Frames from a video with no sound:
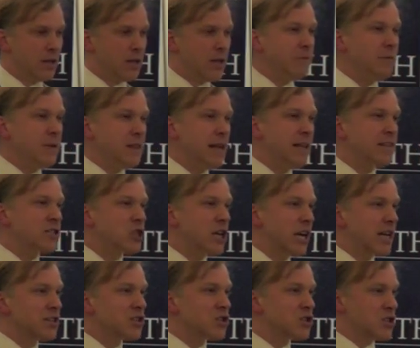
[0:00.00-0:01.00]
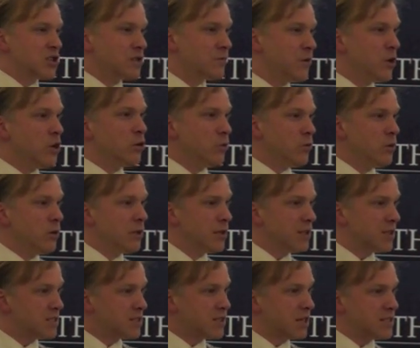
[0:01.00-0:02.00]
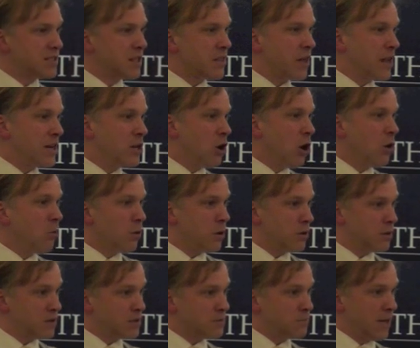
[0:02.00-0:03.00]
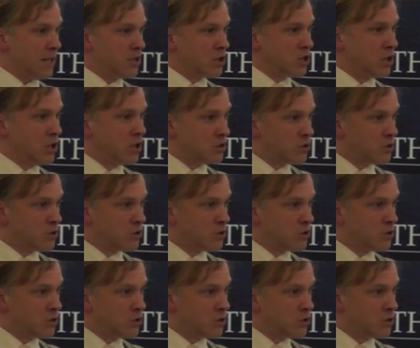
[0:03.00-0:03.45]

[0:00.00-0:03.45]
If it then changes its view and decides that they're not worth as much,